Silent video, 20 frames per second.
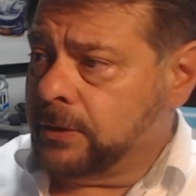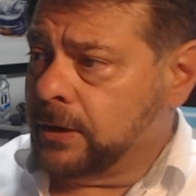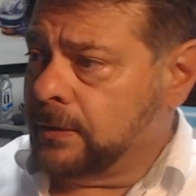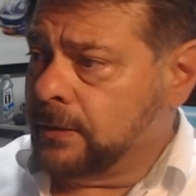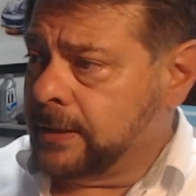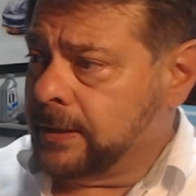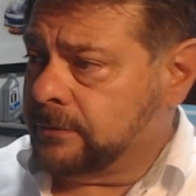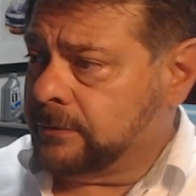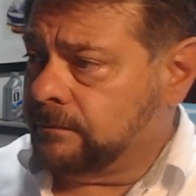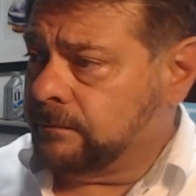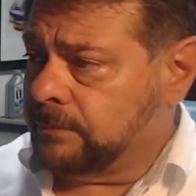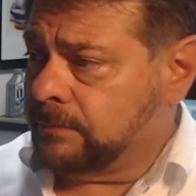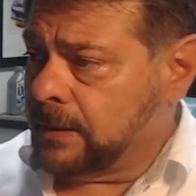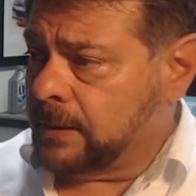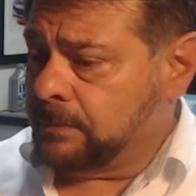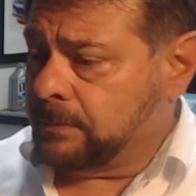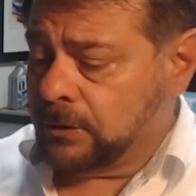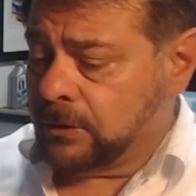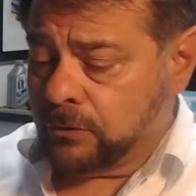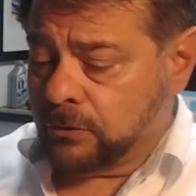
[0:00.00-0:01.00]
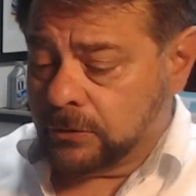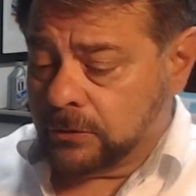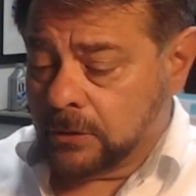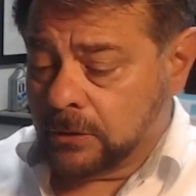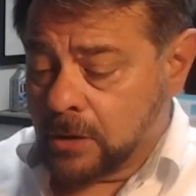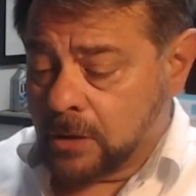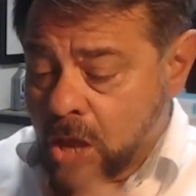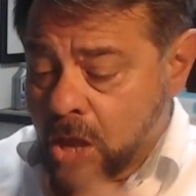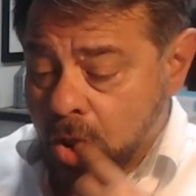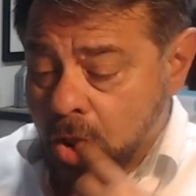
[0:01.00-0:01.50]
there, that'd be
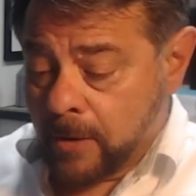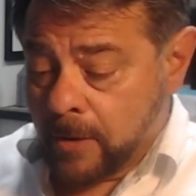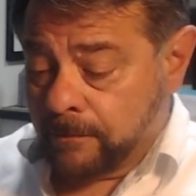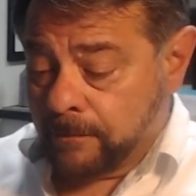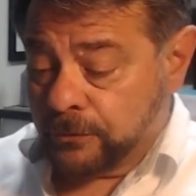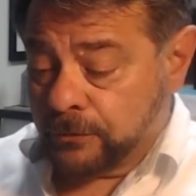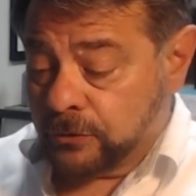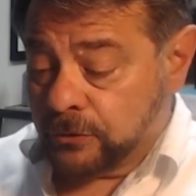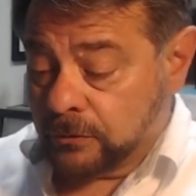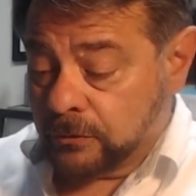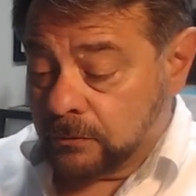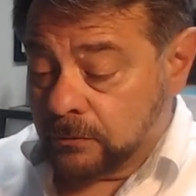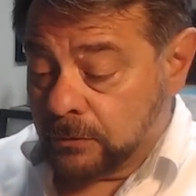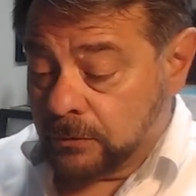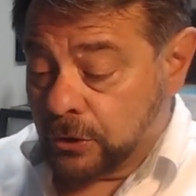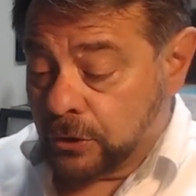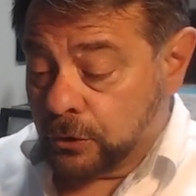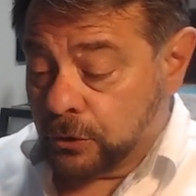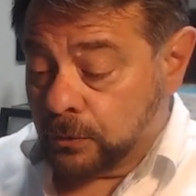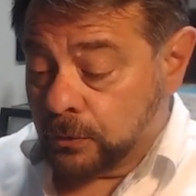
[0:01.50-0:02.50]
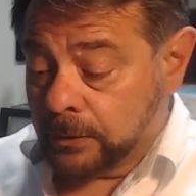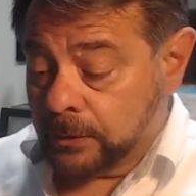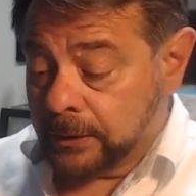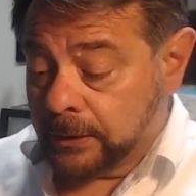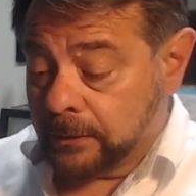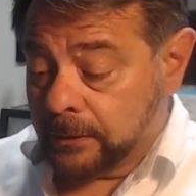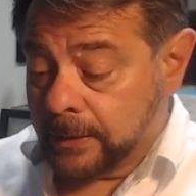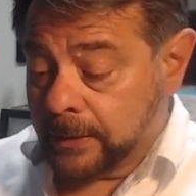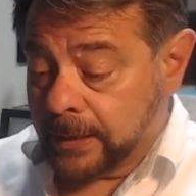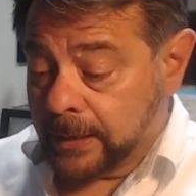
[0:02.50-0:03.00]
good to know
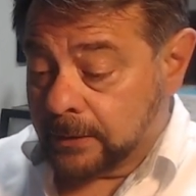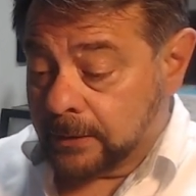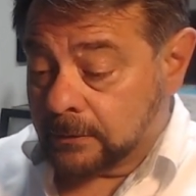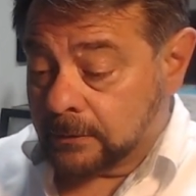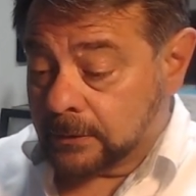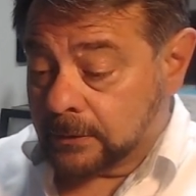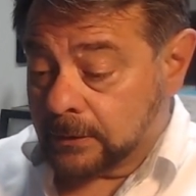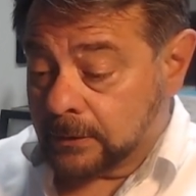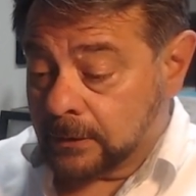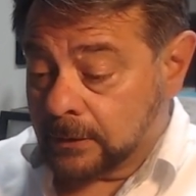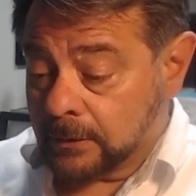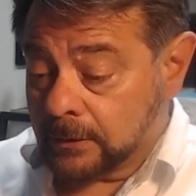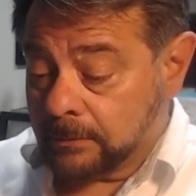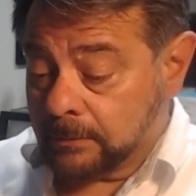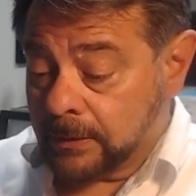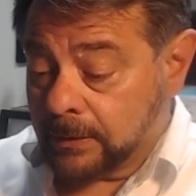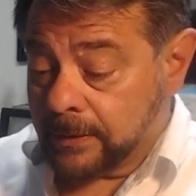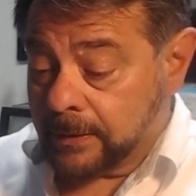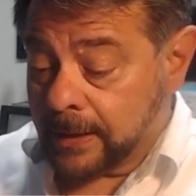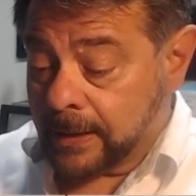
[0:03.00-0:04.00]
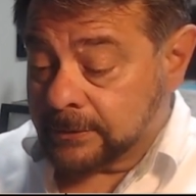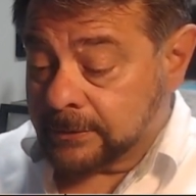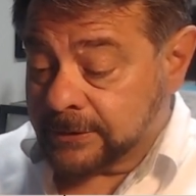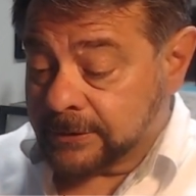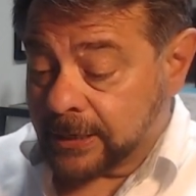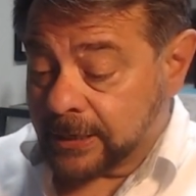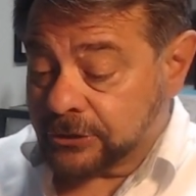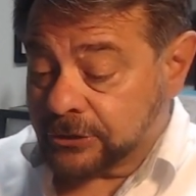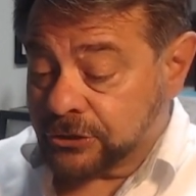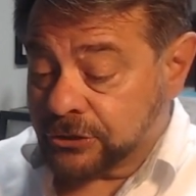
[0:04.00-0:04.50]
in that
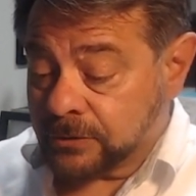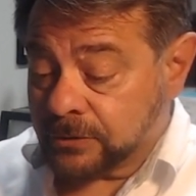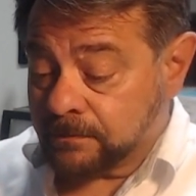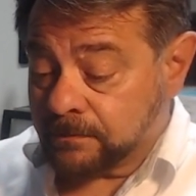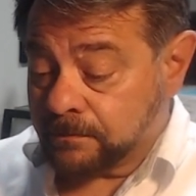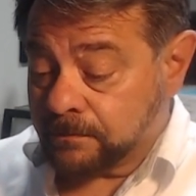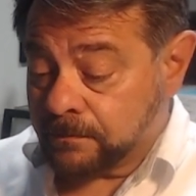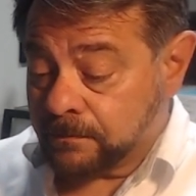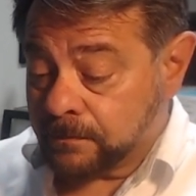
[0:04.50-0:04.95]
section.